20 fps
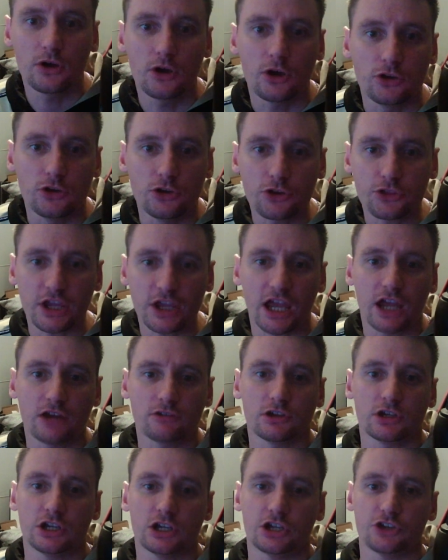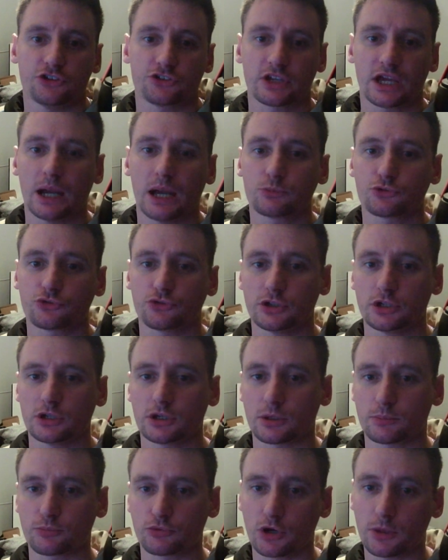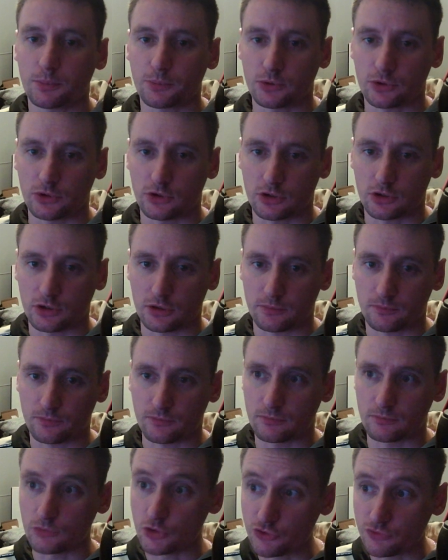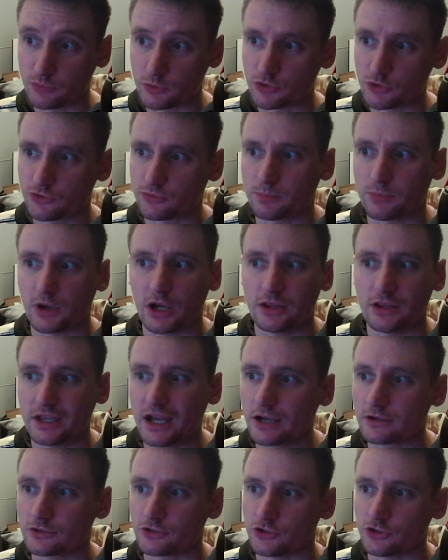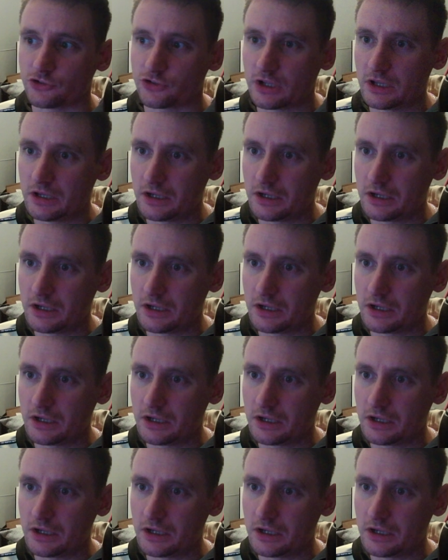Another area is capturing proper movements by the actors.